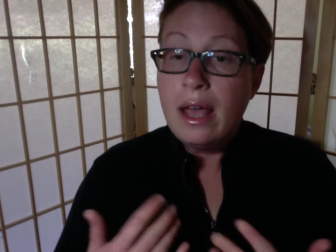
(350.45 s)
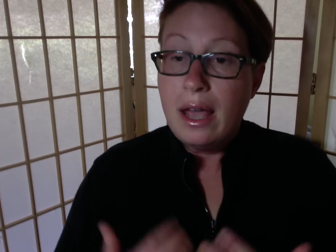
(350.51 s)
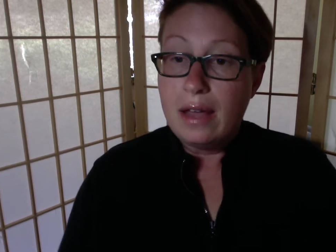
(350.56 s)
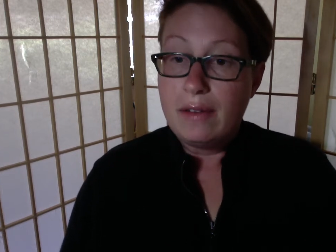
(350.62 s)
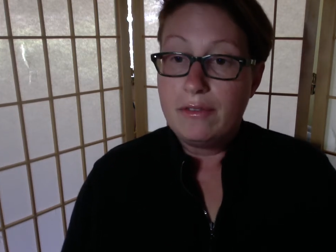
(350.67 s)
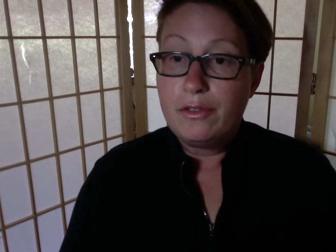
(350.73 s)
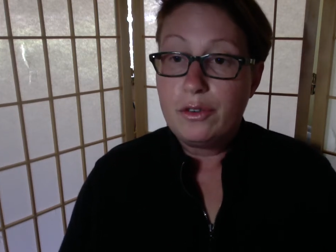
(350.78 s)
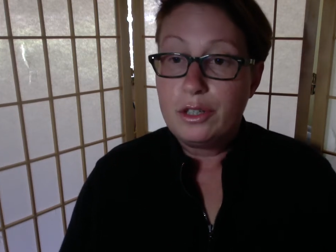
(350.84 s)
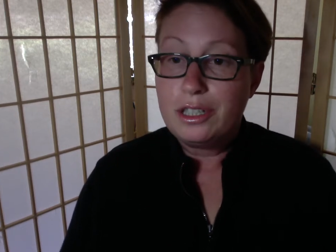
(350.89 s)

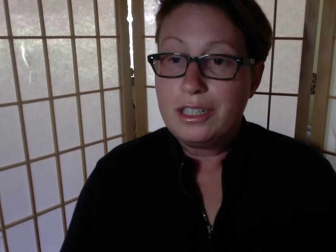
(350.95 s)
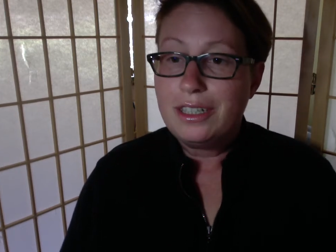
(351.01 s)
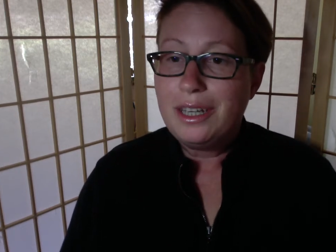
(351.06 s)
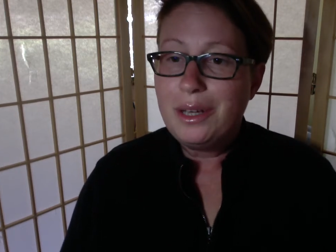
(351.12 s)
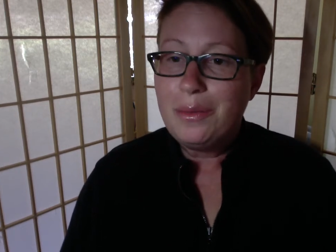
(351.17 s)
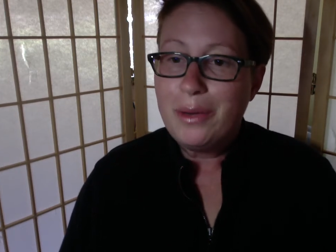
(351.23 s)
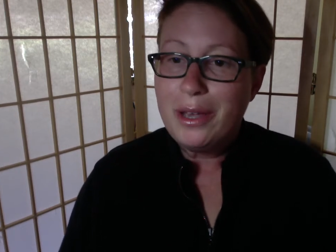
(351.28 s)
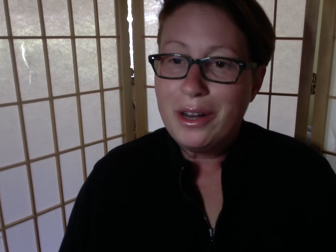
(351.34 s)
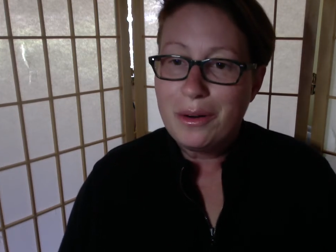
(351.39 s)
And
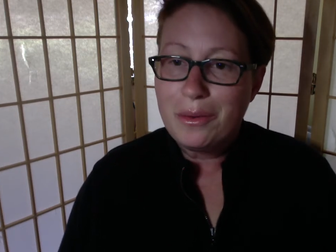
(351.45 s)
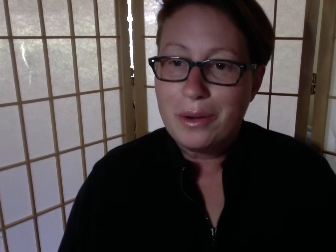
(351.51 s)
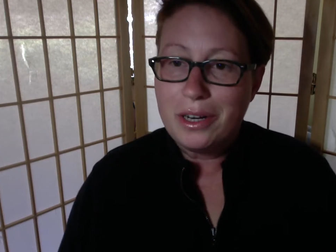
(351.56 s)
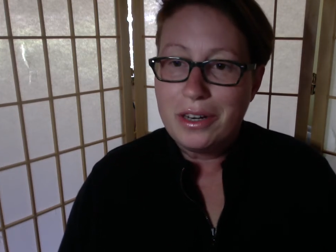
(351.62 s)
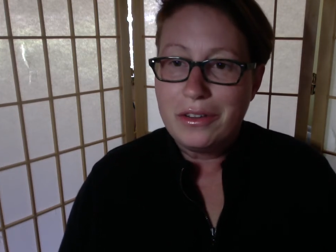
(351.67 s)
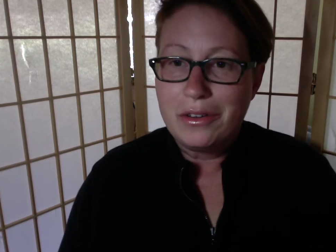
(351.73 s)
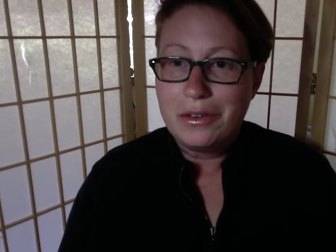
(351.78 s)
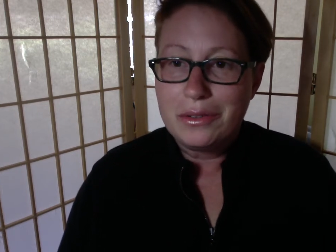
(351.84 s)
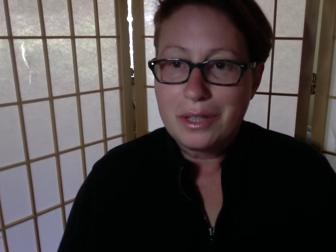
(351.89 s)
fortunately, we are
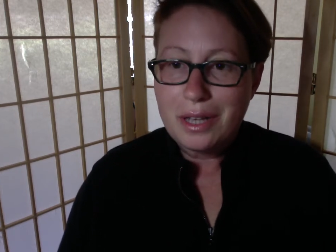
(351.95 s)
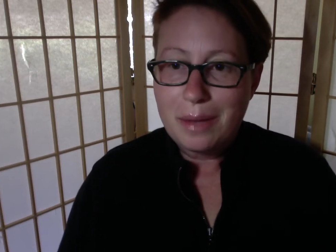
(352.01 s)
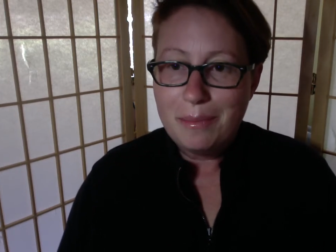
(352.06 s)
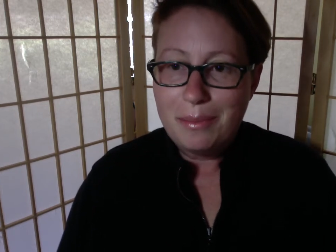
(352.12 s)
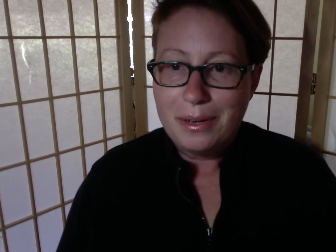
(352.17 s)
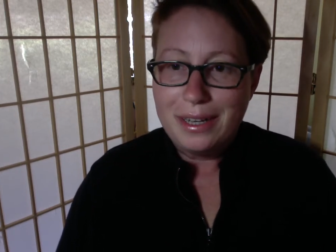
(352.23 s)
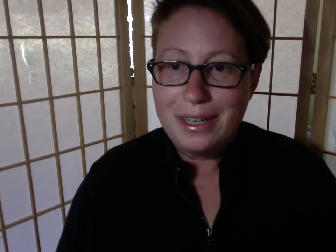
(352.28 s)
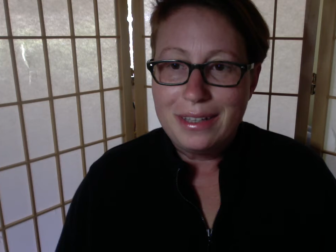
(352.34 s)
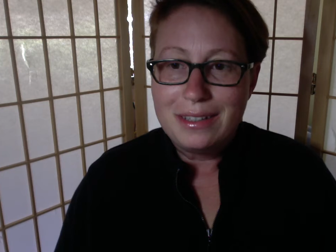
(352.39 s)
one of those
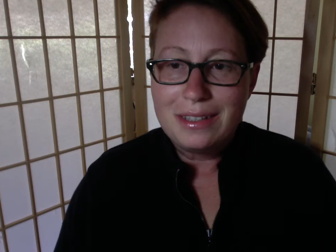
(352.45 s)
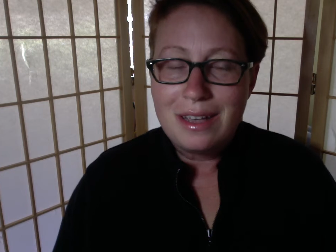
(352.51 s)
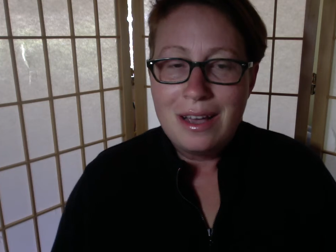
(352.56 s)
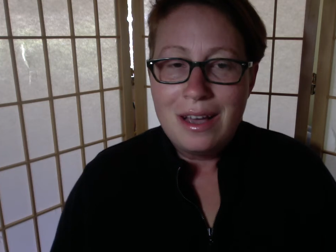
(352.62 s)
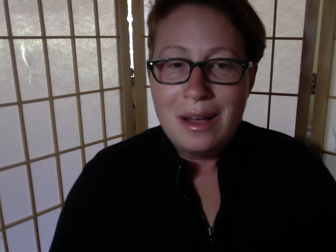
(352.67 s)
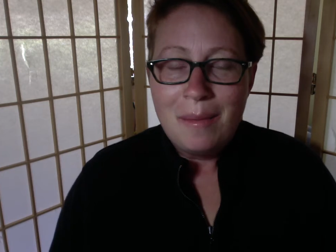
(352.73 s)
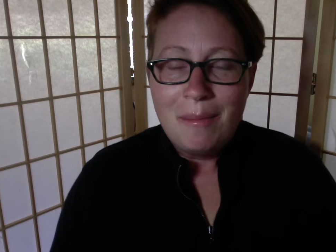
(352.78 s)
companies.